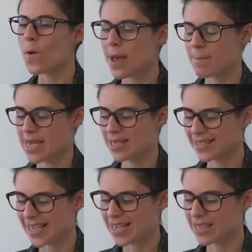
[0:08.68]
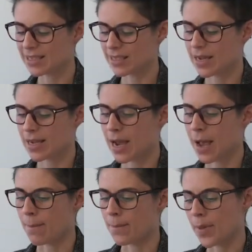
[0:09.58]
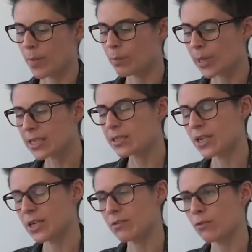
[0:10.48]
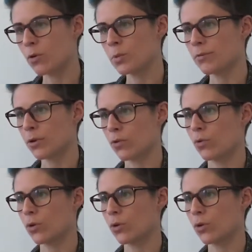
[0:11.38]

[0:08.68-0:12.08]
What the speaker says: What that means is BLASTER is formed of a